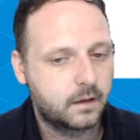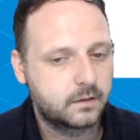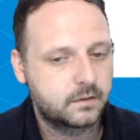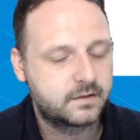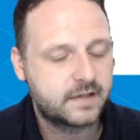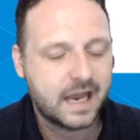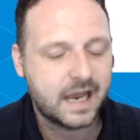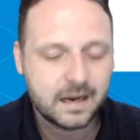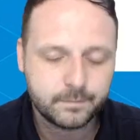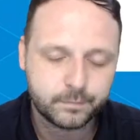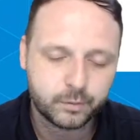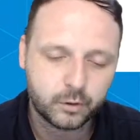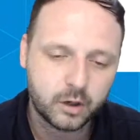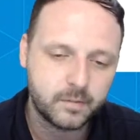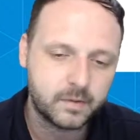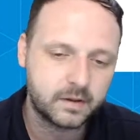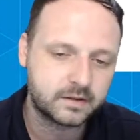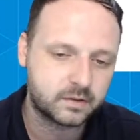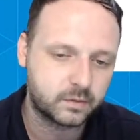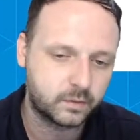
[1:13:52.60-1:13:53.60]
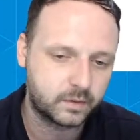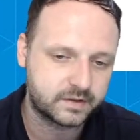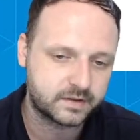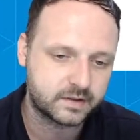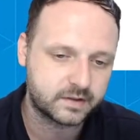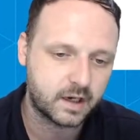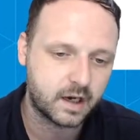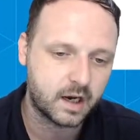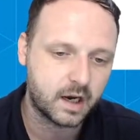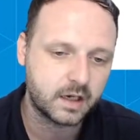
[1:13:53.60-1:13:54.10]
Ted brought him into his
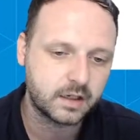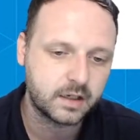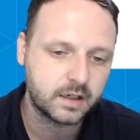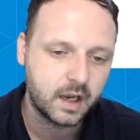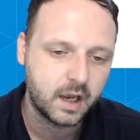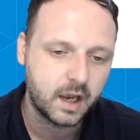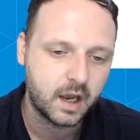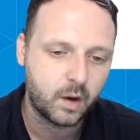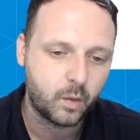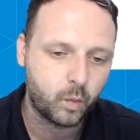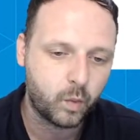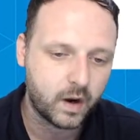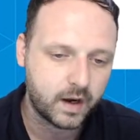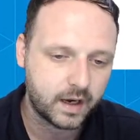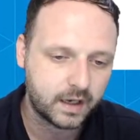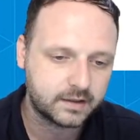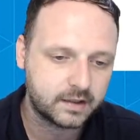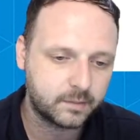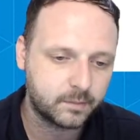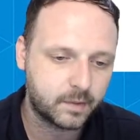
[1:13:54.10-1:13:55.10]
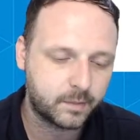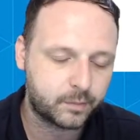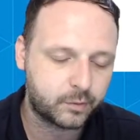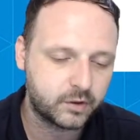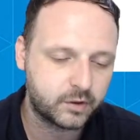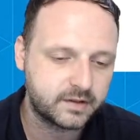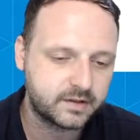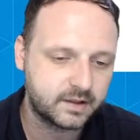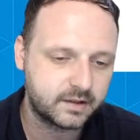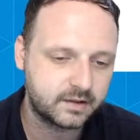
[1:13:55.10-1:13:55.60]
side. When I did my
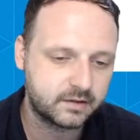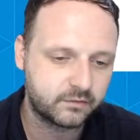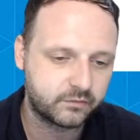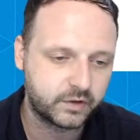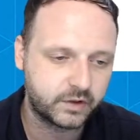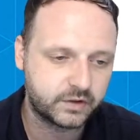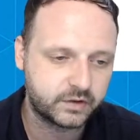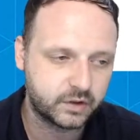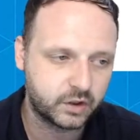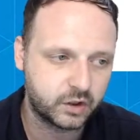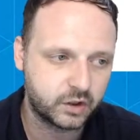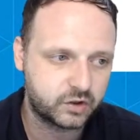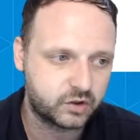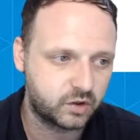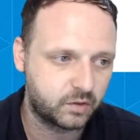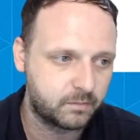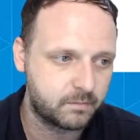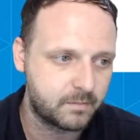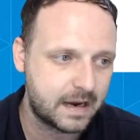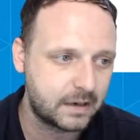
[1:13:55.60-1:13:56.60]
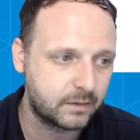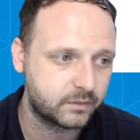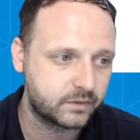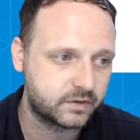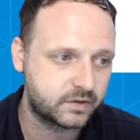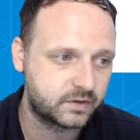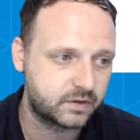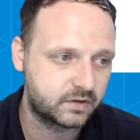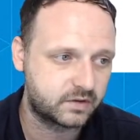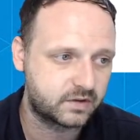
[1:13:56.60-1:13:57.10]
preseason research,
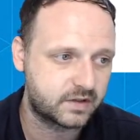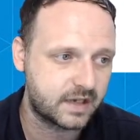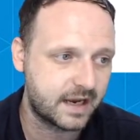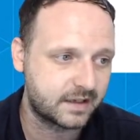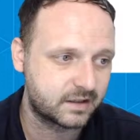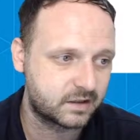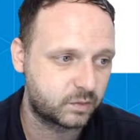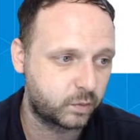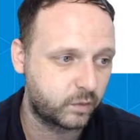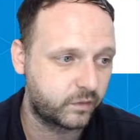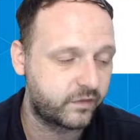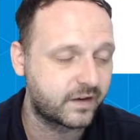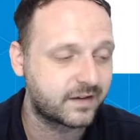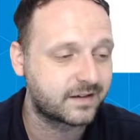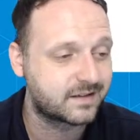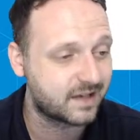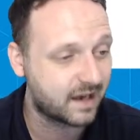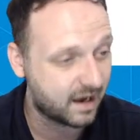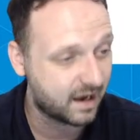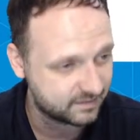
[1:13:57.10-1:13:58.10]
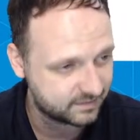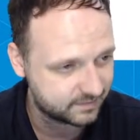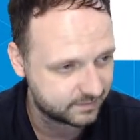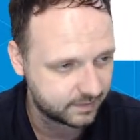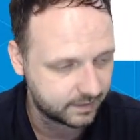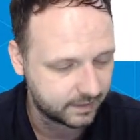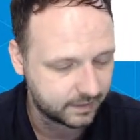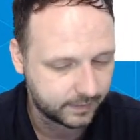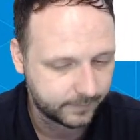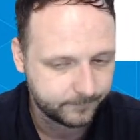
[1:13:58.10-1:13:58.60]
Mount's stats were
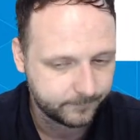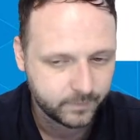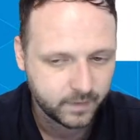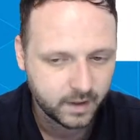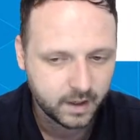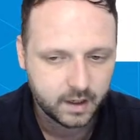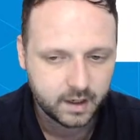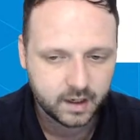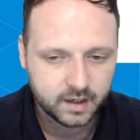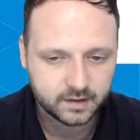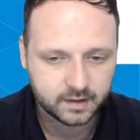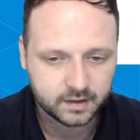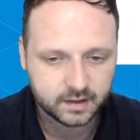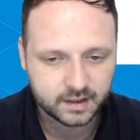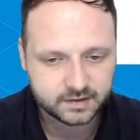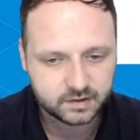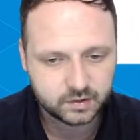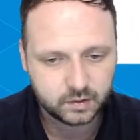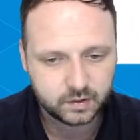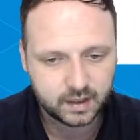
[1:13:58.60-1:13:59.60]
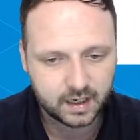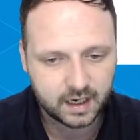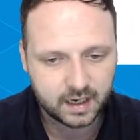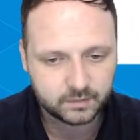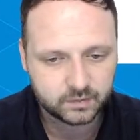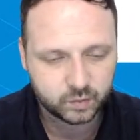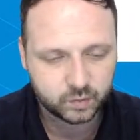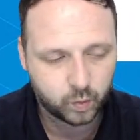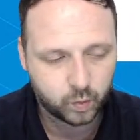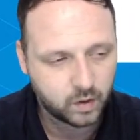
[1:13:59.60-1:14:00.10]
fantastic. In the last 2
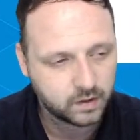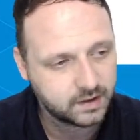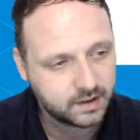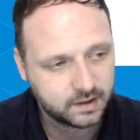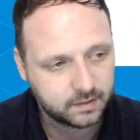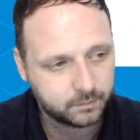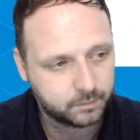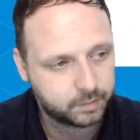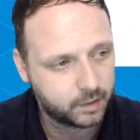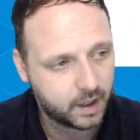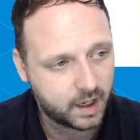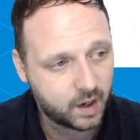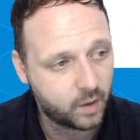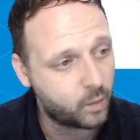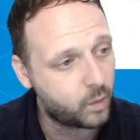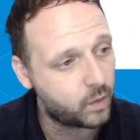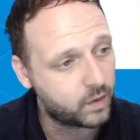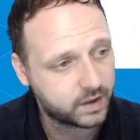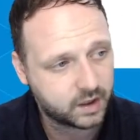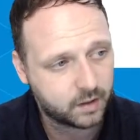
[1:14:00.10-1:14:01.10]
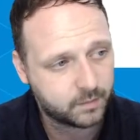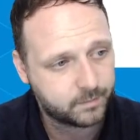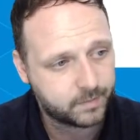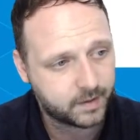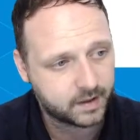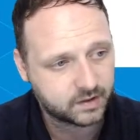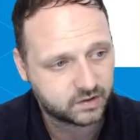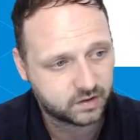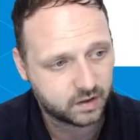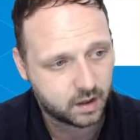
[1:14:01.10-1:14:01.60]
games, one he didn't play and one he got
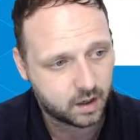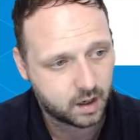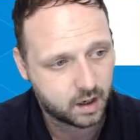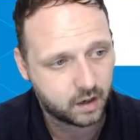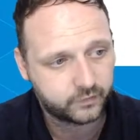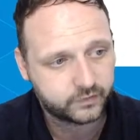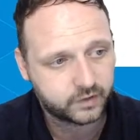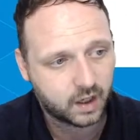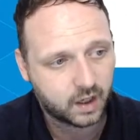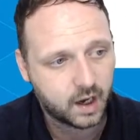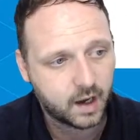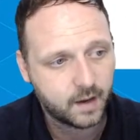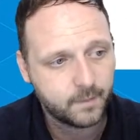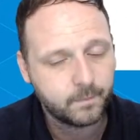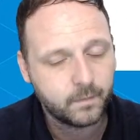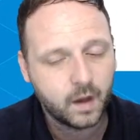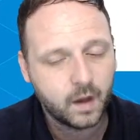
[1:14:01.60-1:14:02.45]
benched at half time.